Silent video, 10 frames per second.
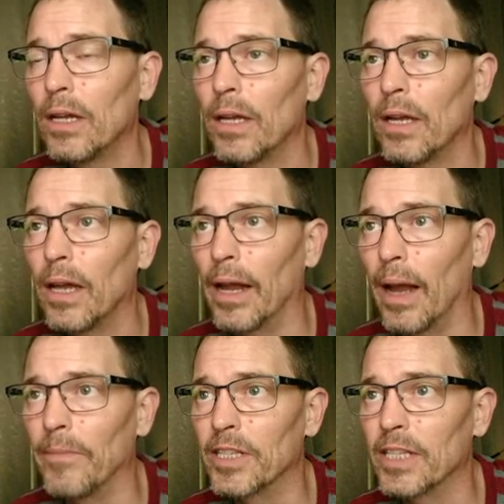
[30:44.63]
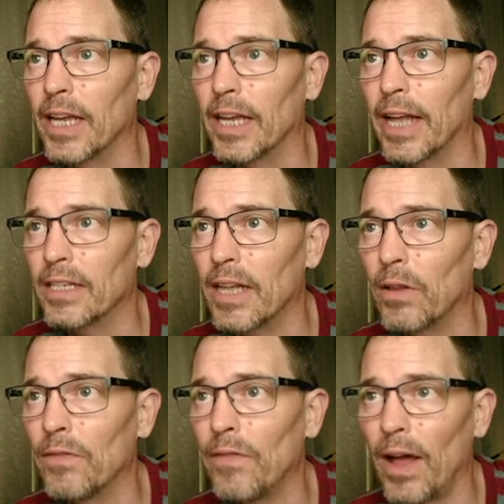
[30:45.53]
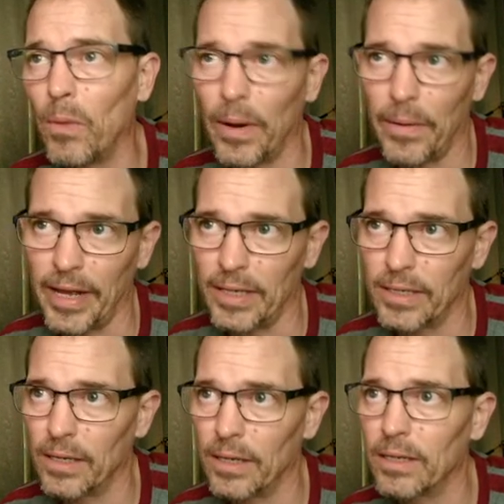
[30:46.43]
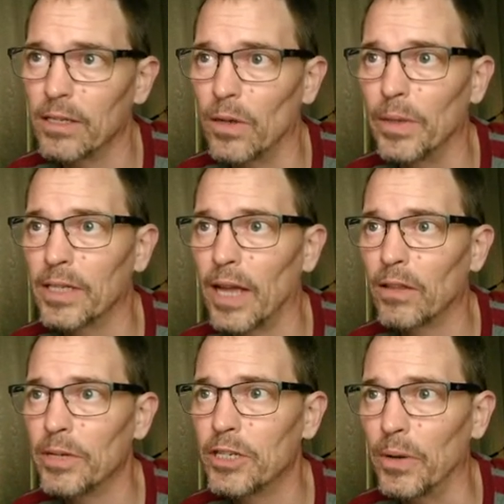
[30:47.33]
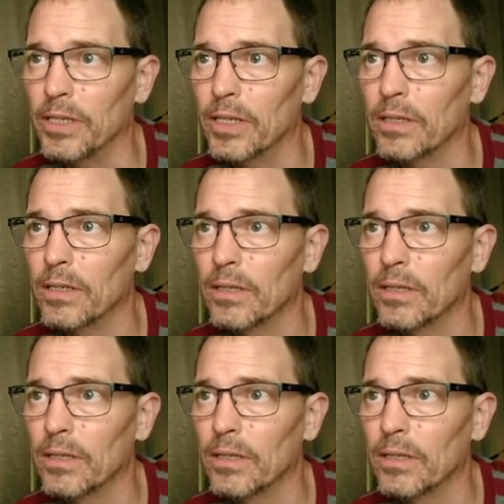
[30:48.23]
And obviously it can't stay on the file where it is. So it's got three choices.